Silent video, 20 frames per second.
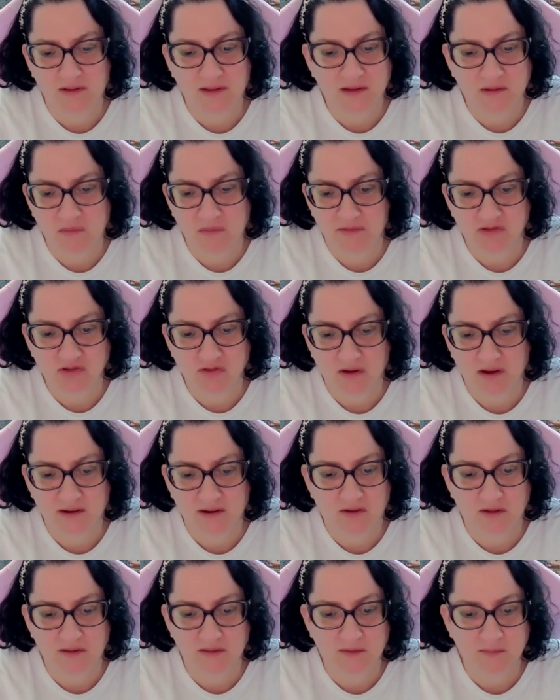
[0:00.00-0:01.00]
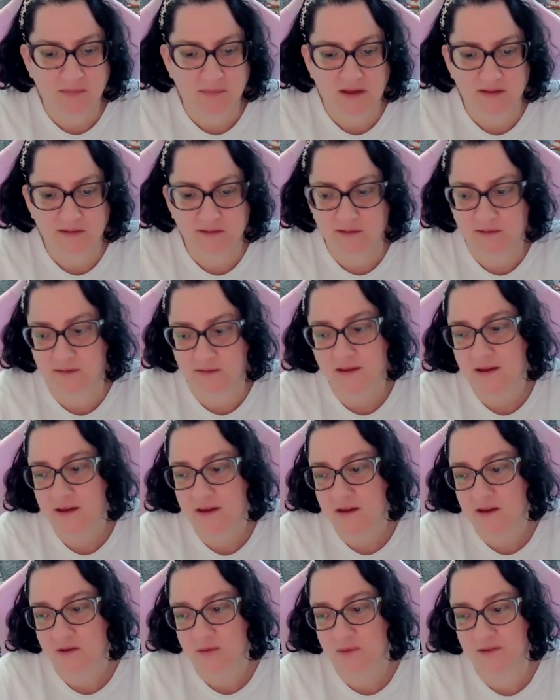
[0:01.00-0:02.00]
Like we've tried all the meds,
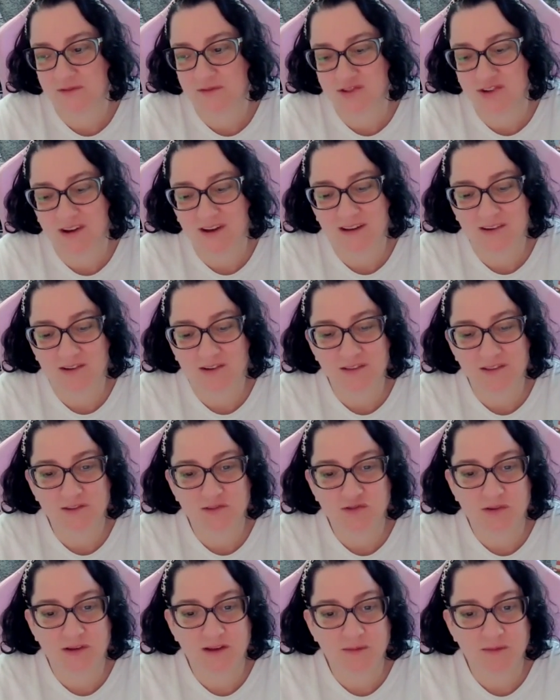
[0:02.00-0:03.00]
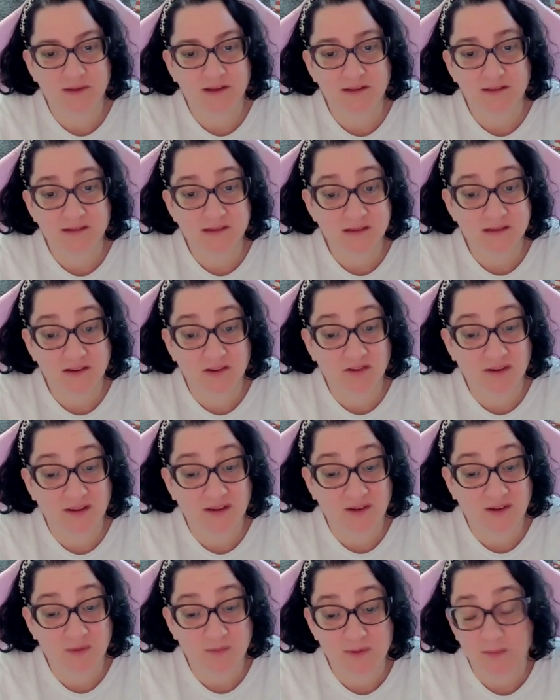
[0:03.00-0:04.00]
we've tried all the treatments, and you're not
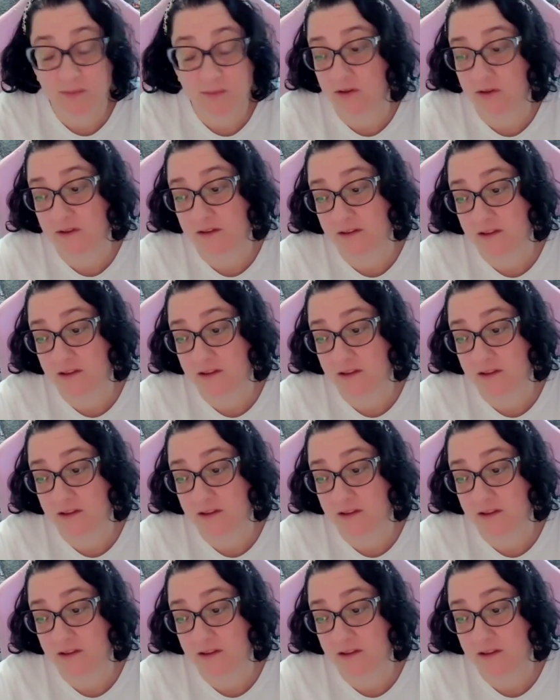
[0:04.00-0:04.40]
helpable.